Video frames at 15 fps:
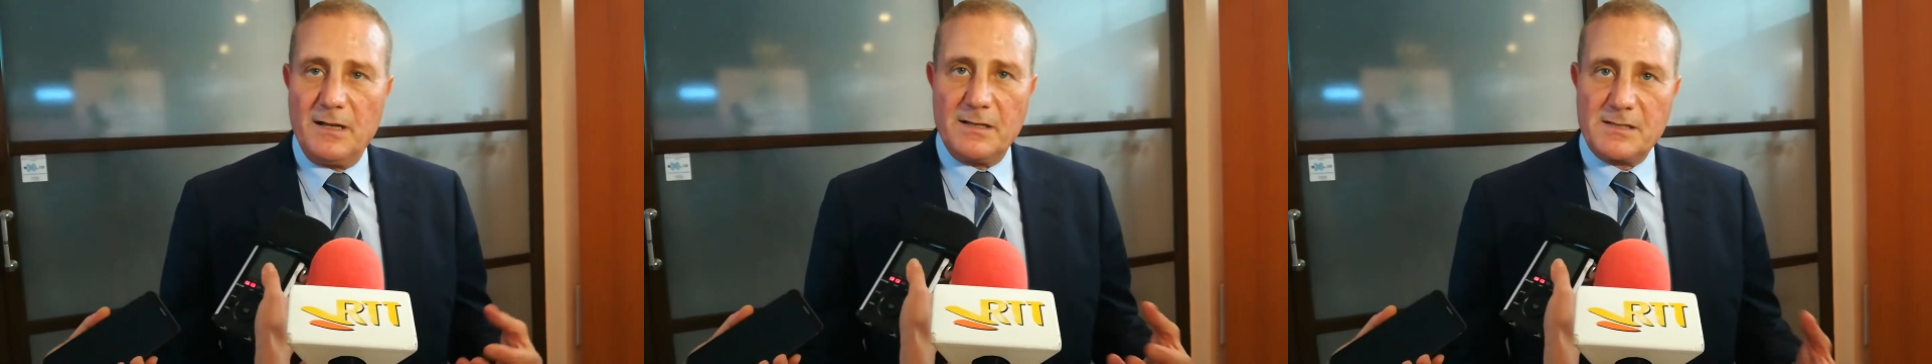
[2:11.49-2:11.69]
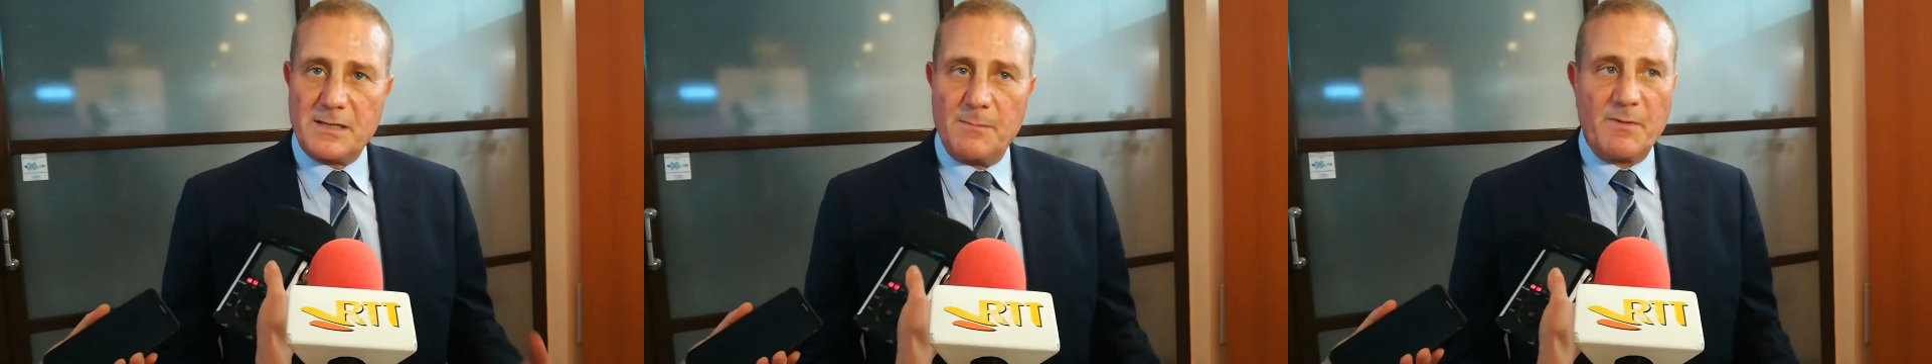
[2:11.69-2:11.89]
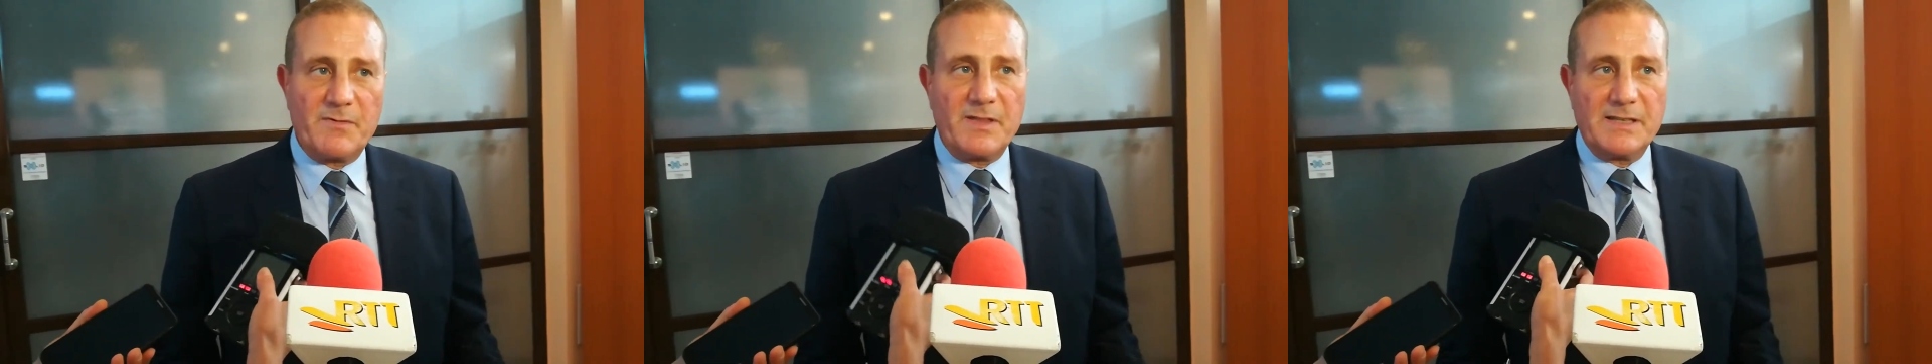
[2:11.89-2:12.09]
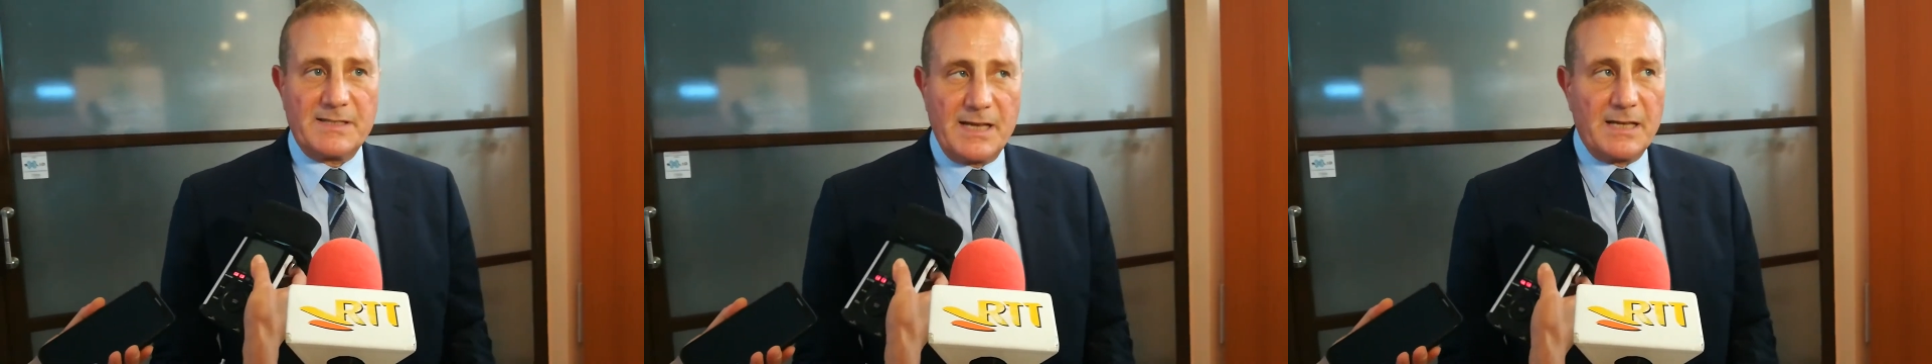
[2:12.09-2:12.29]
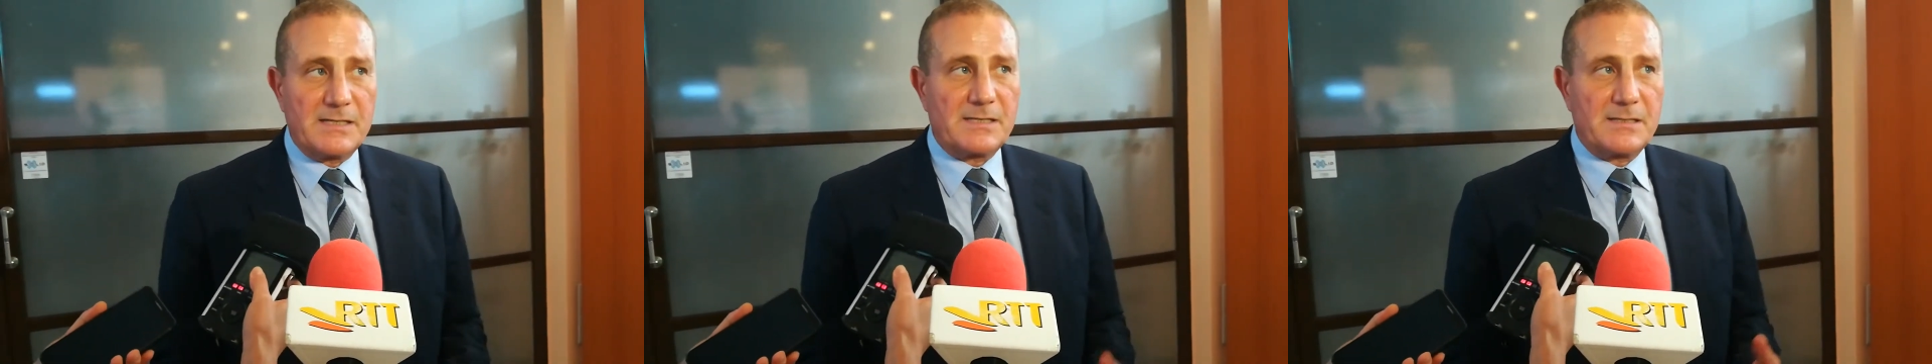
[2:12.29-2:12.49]
some of the
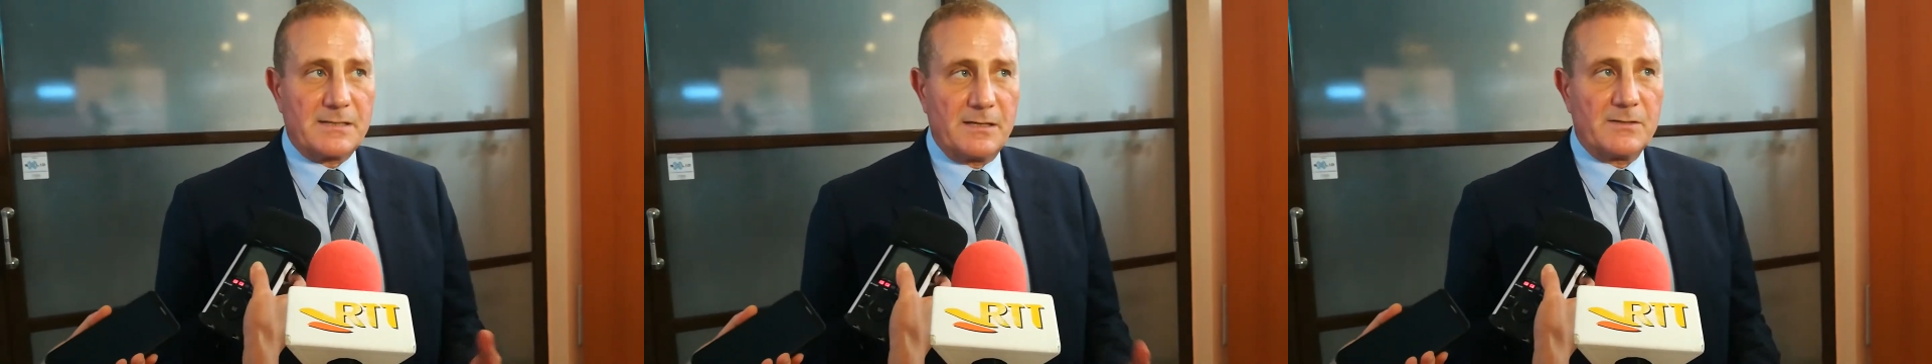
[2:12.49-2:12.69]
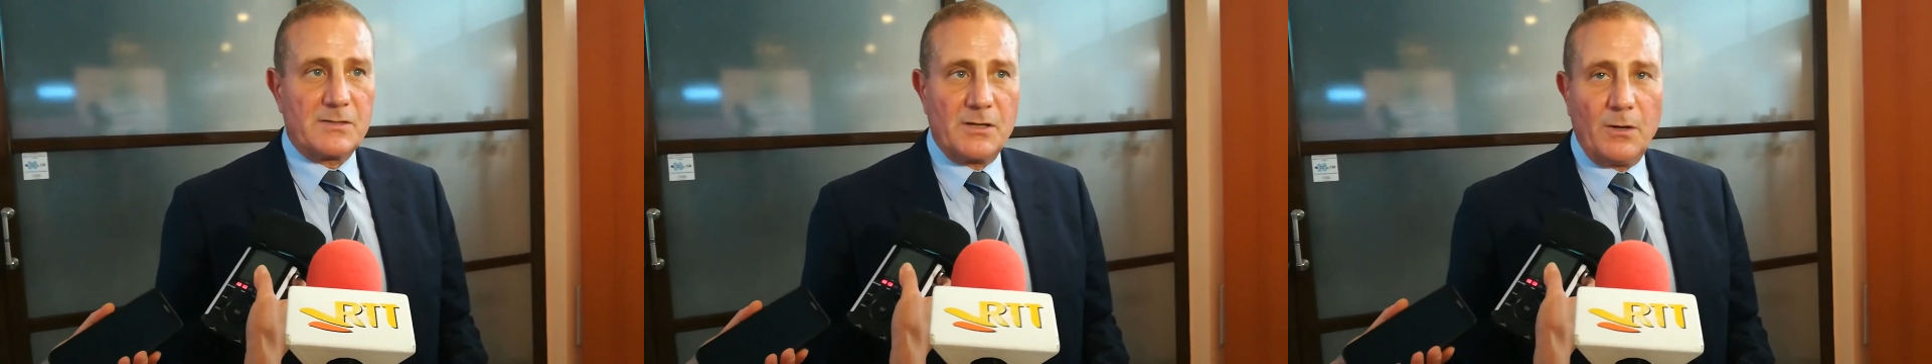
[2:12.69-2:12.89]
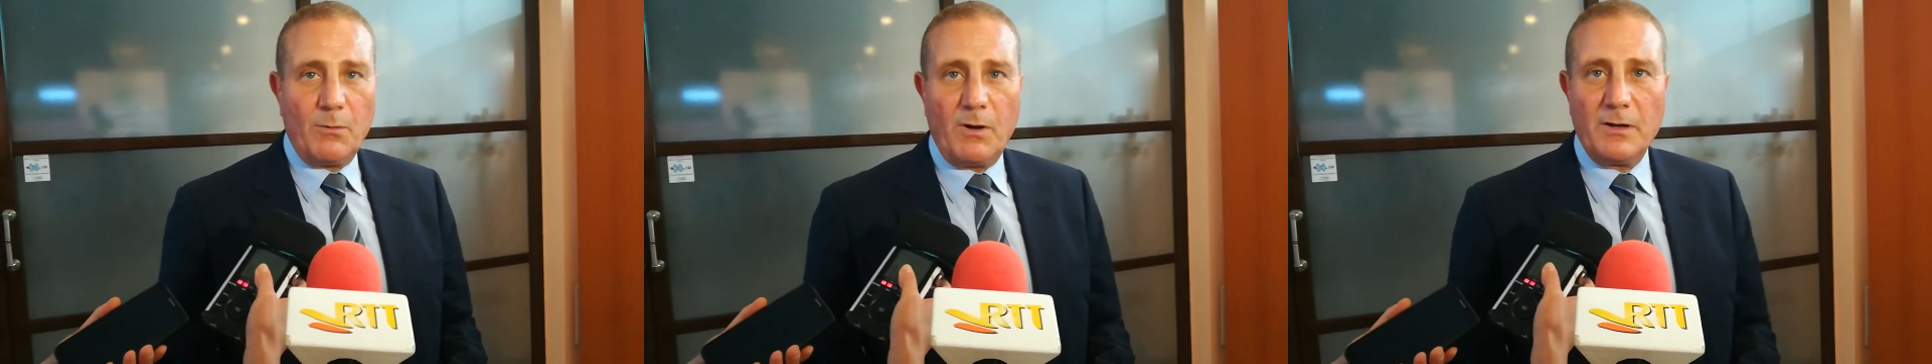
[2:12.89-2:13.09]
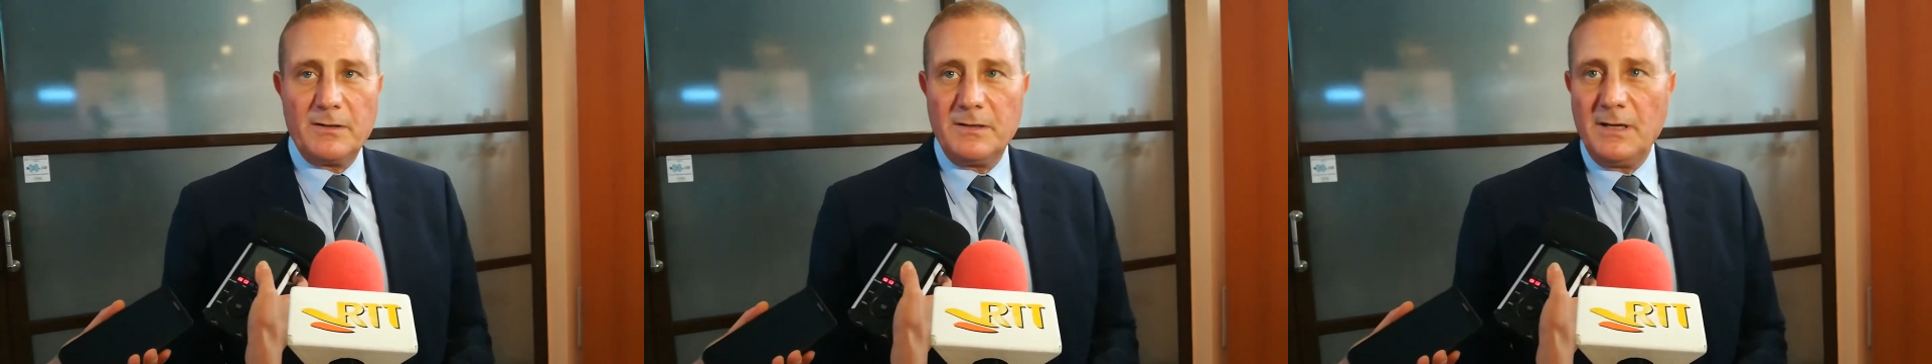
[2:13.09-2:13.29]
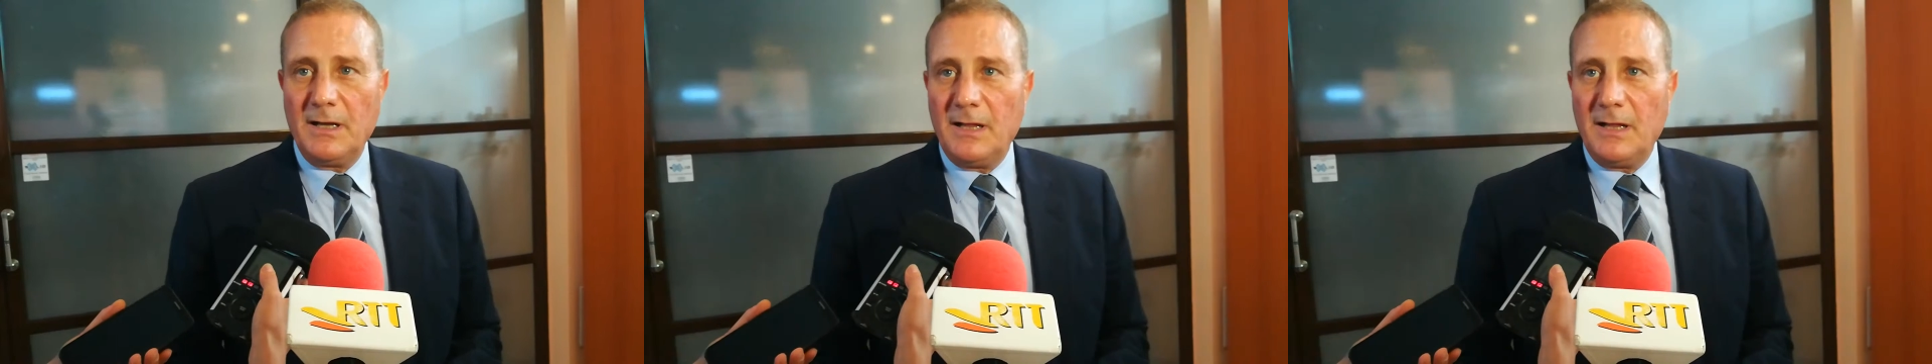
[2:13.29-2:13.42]
tests and so on,